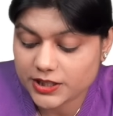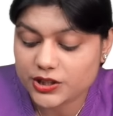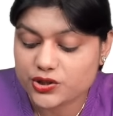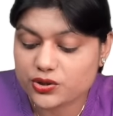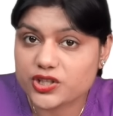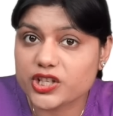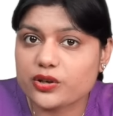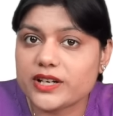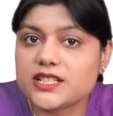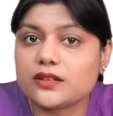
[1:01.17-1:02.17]
So,
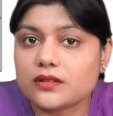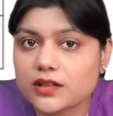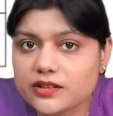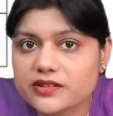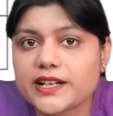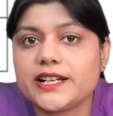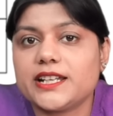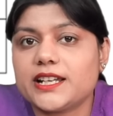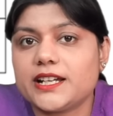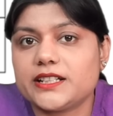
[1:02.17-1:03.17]
steroids are
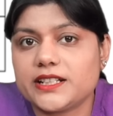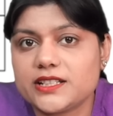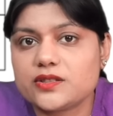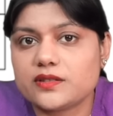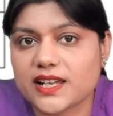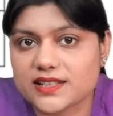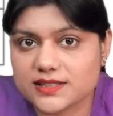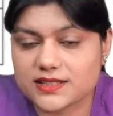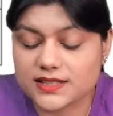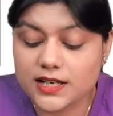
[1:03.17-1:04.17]
contraindicated in
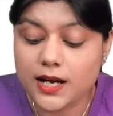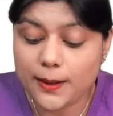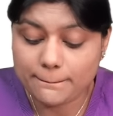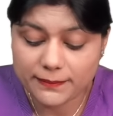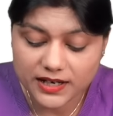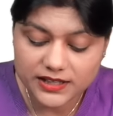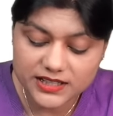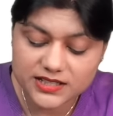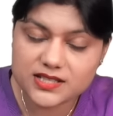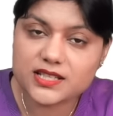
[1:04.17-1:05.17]
psoriasis, but
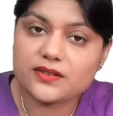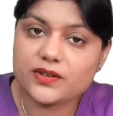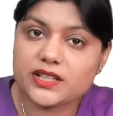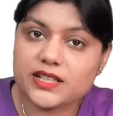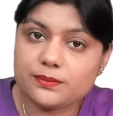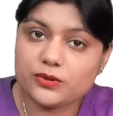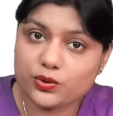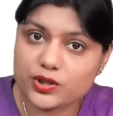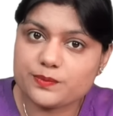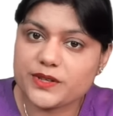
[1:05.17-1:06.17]
it is given in
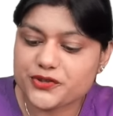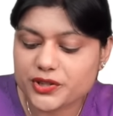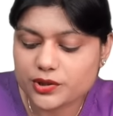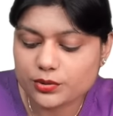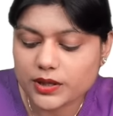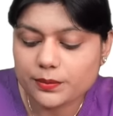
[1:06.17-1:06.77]
those patients who